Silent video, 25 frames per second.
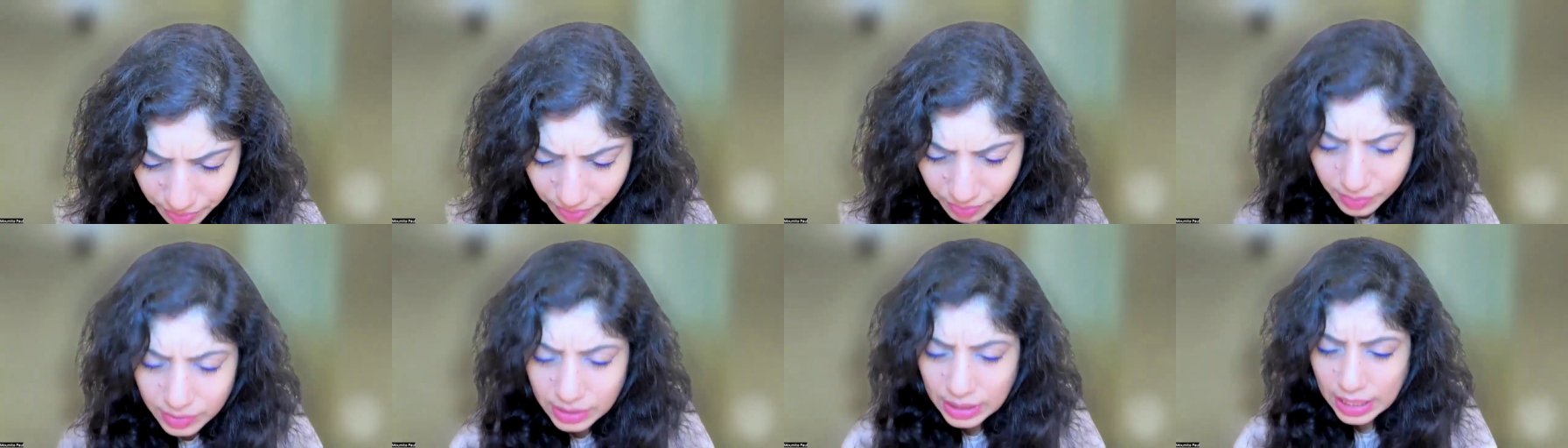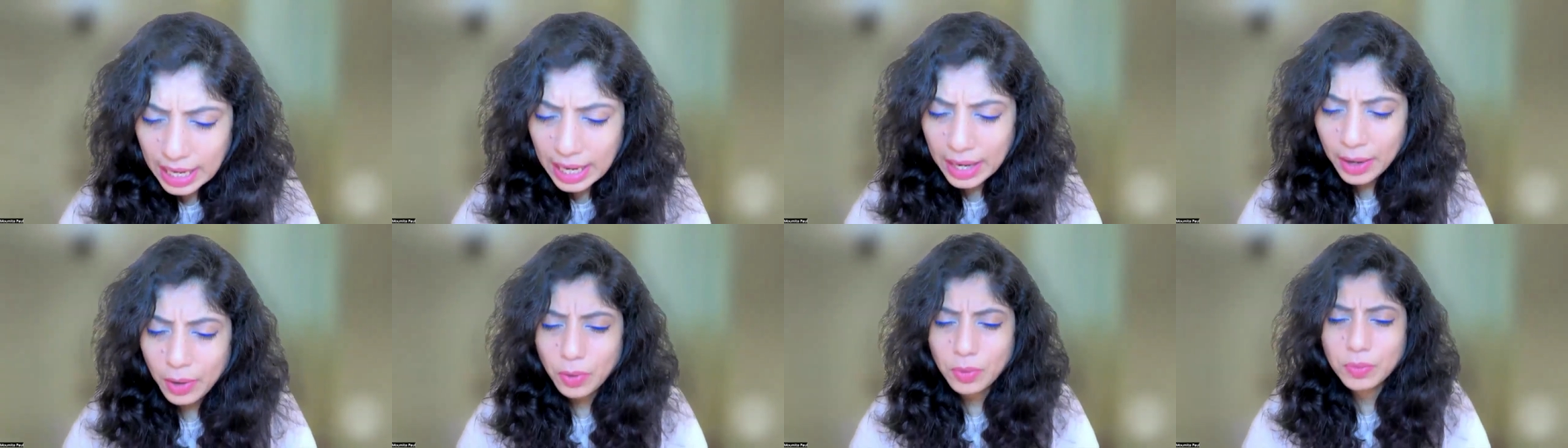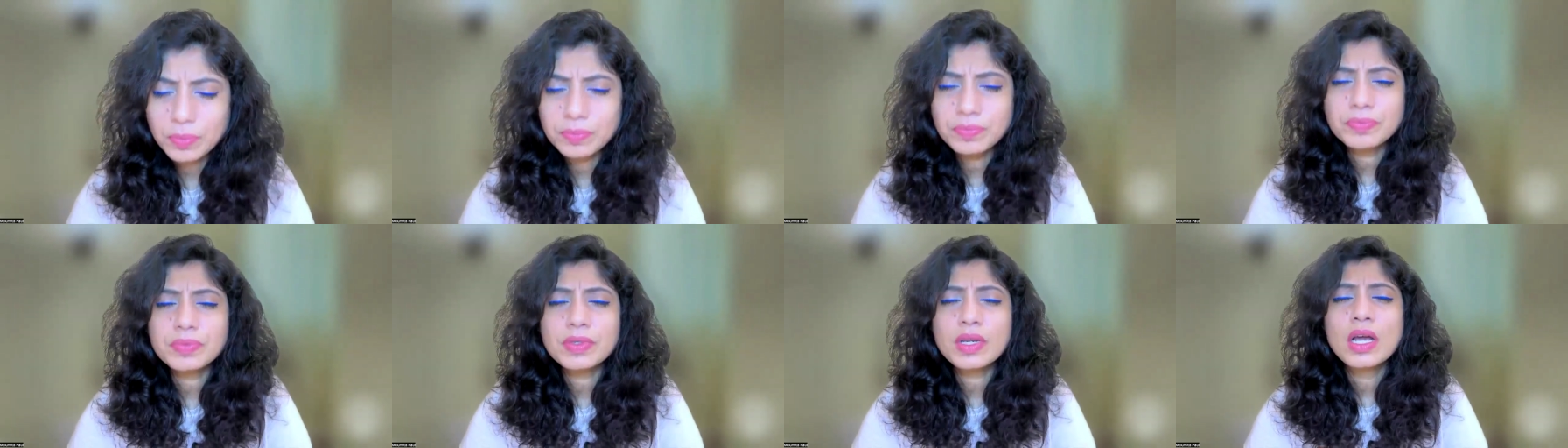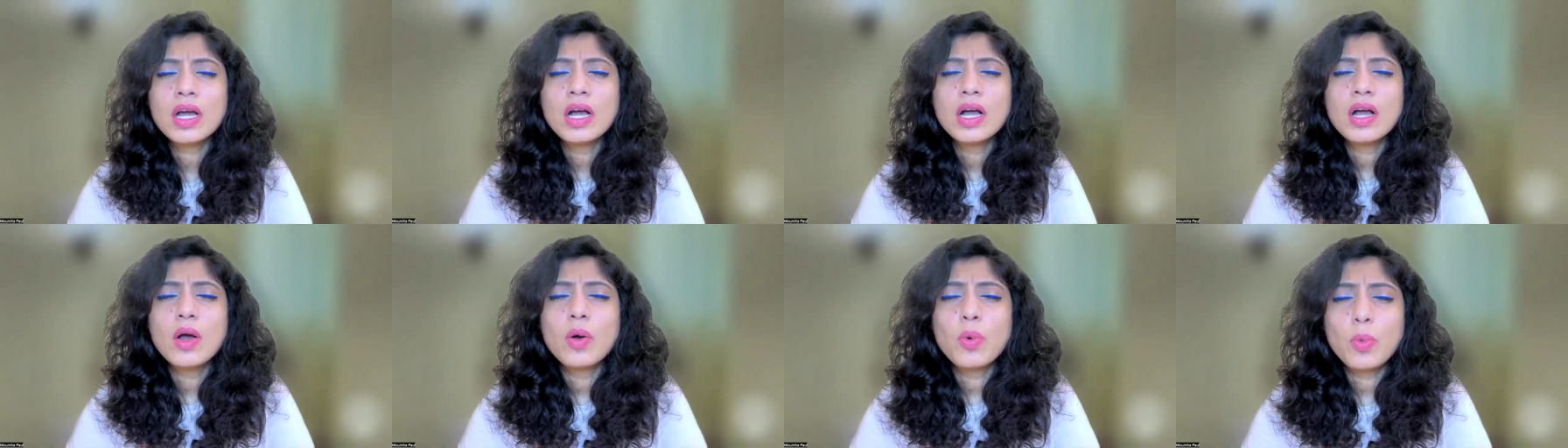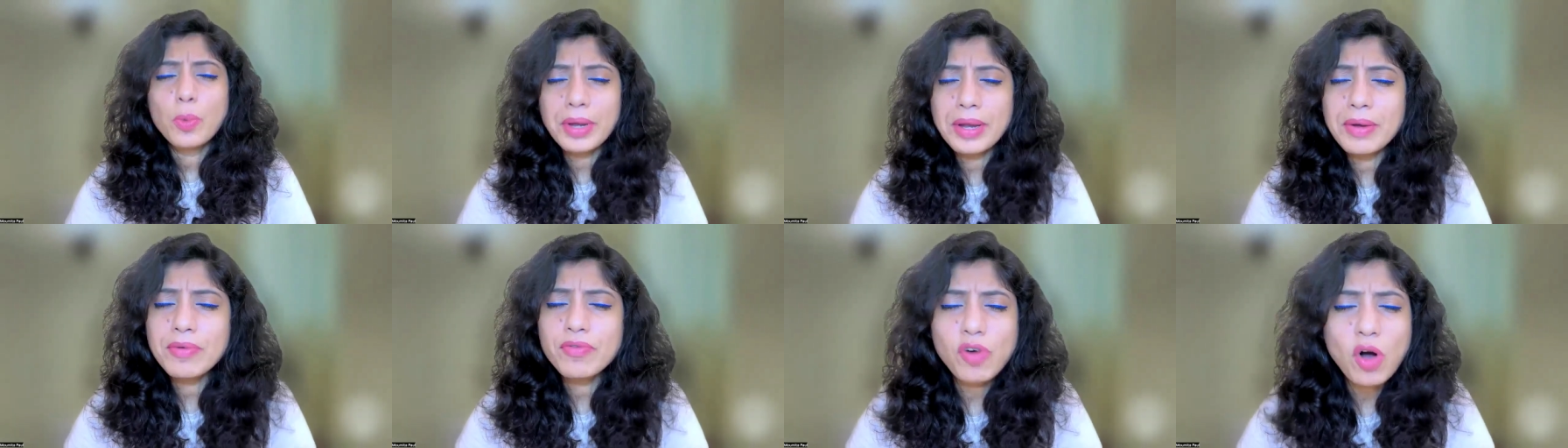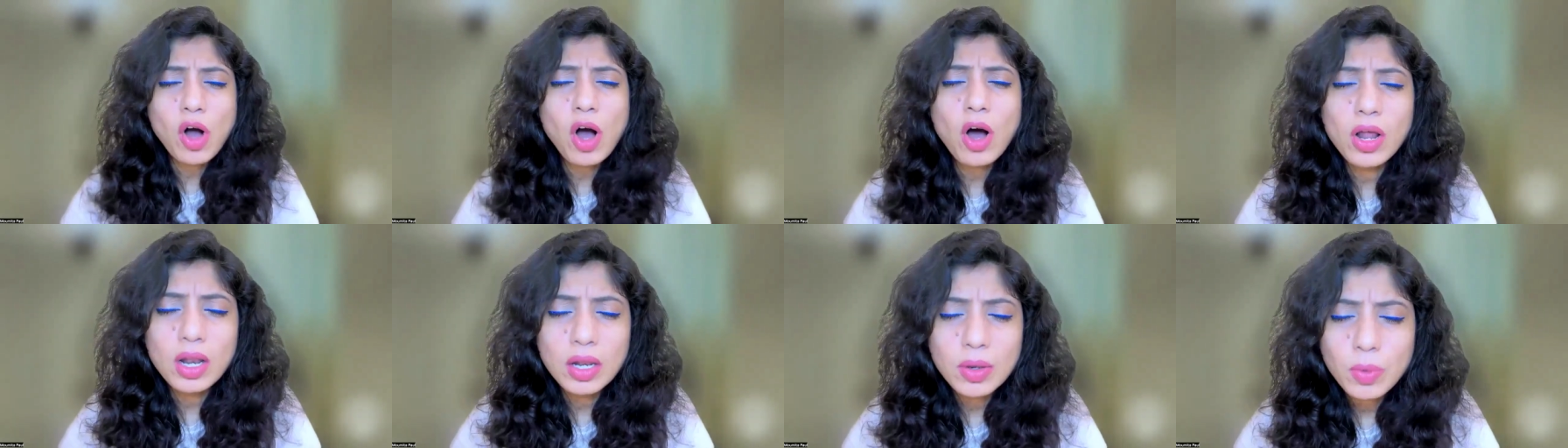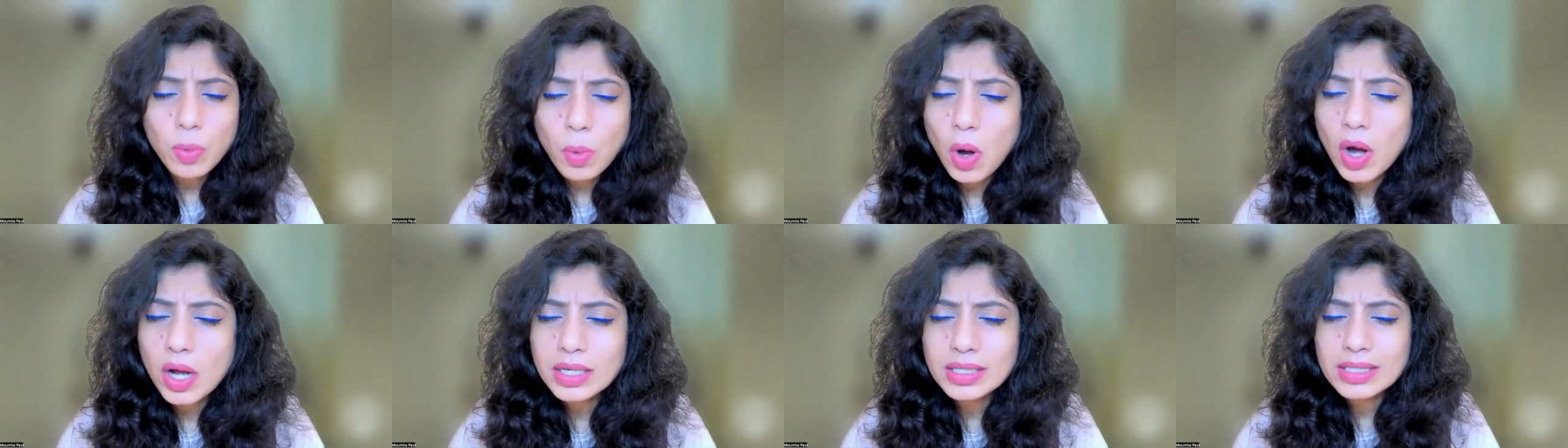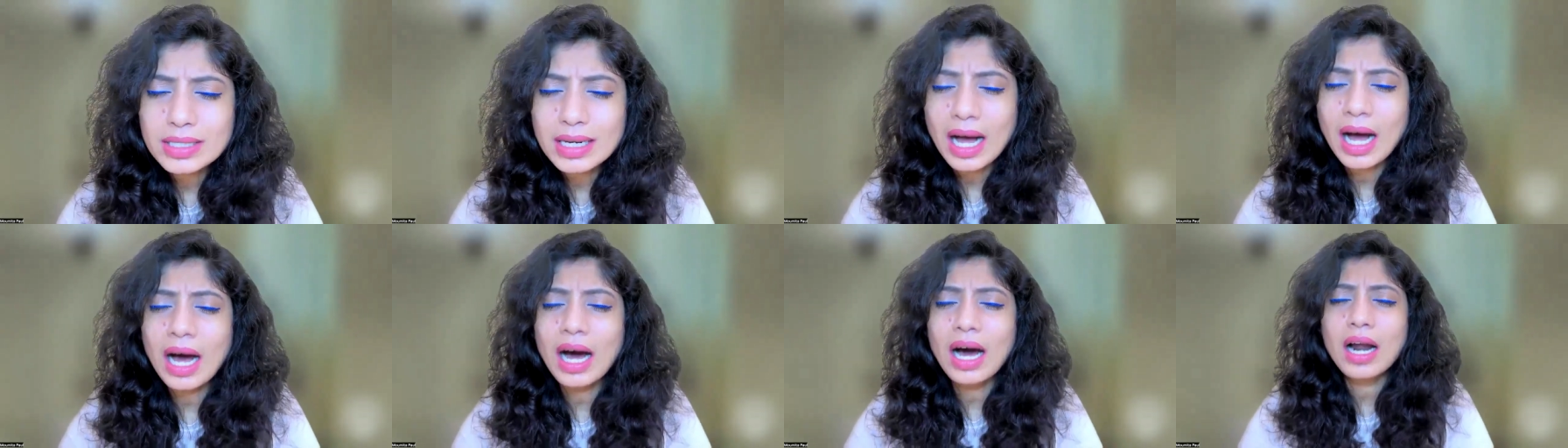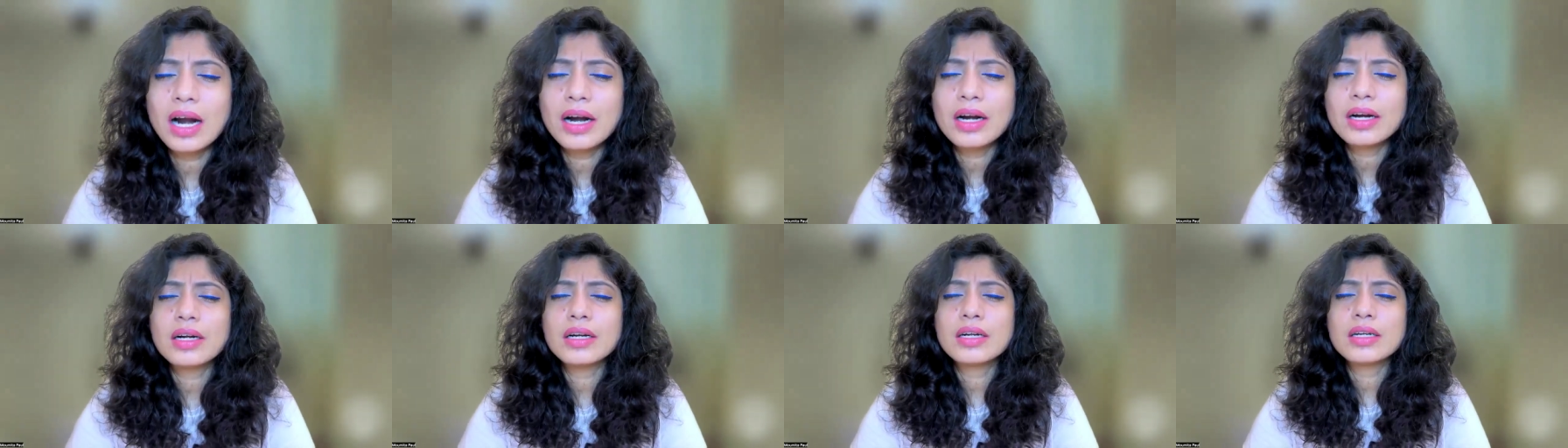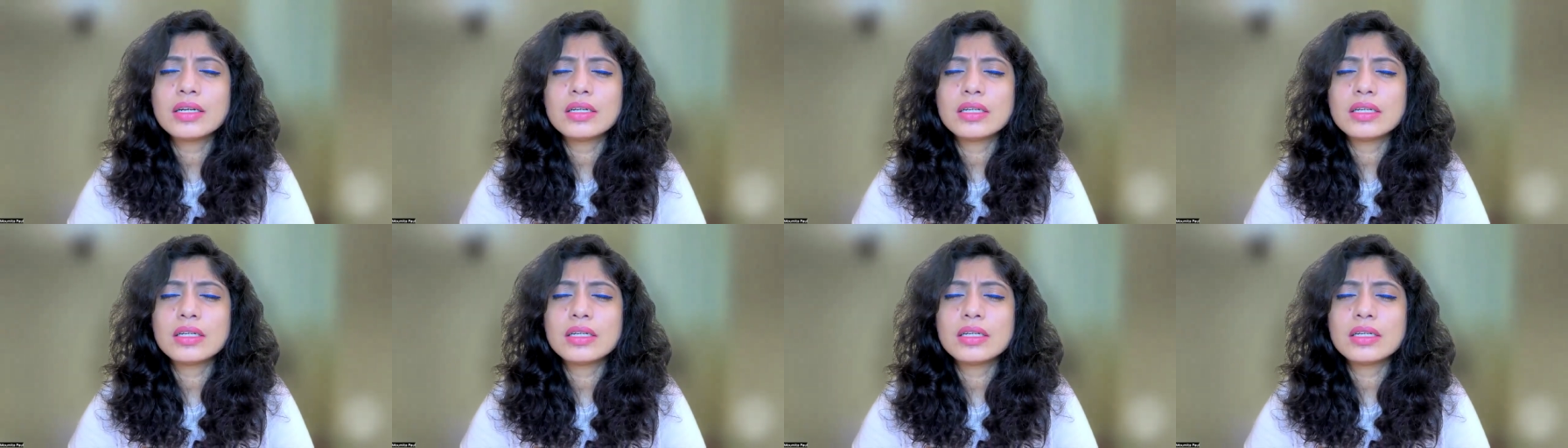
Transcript: now, we all want our